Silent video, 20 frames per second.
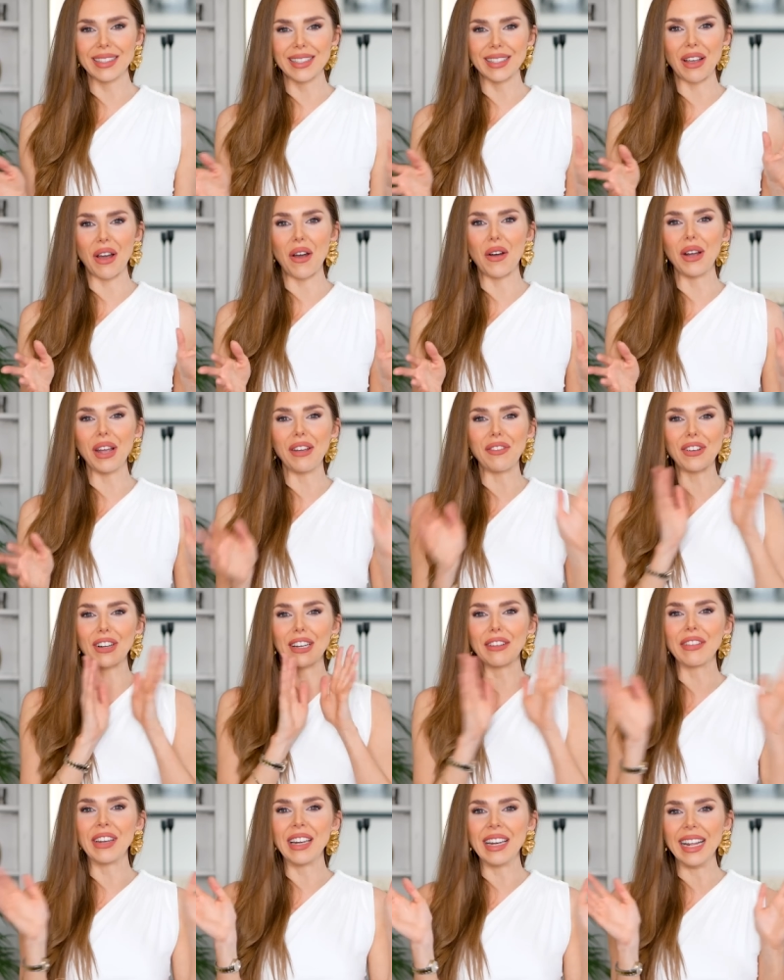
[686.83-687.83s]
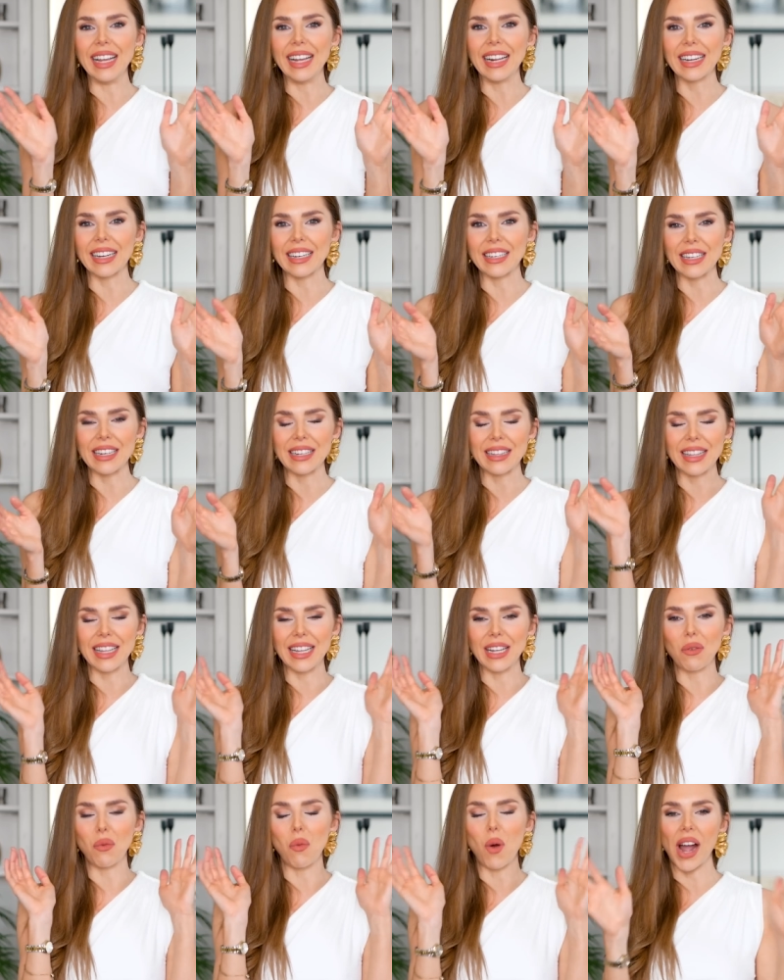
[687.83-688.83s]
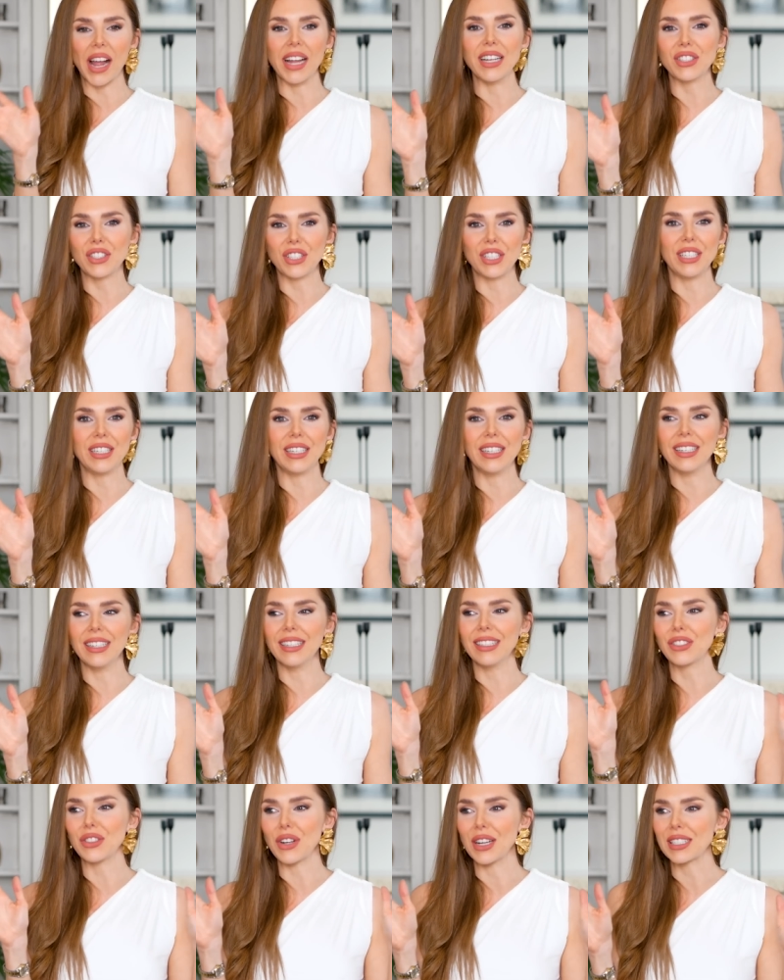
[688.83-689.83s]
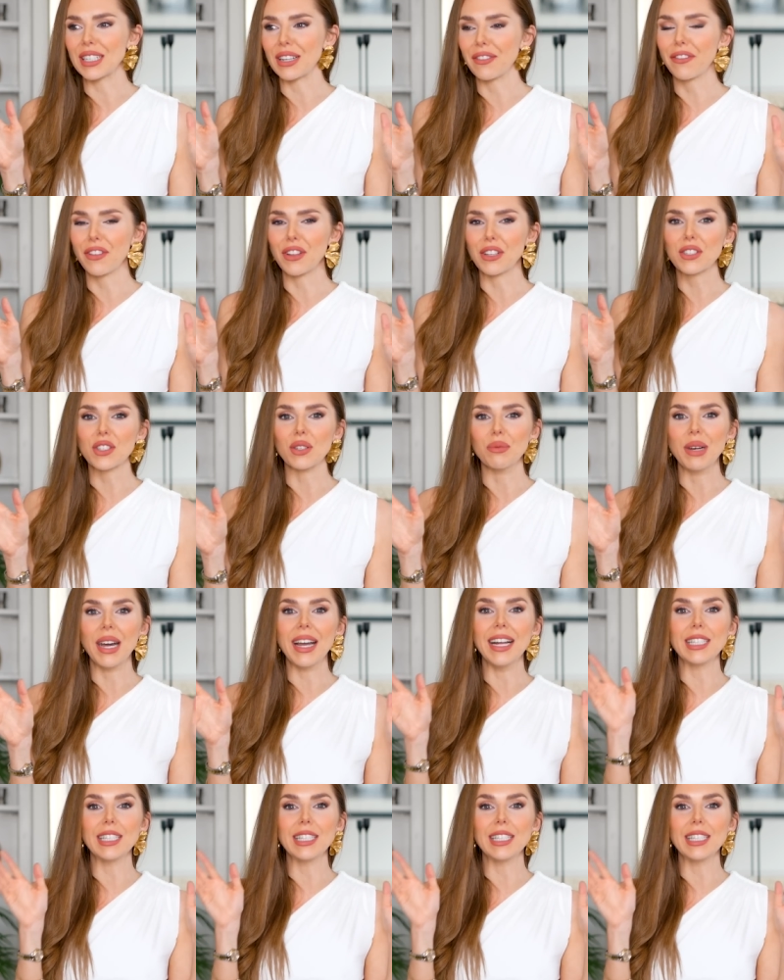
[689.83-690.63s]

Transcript: So if you're living in England and think, why is she dressing for the summer,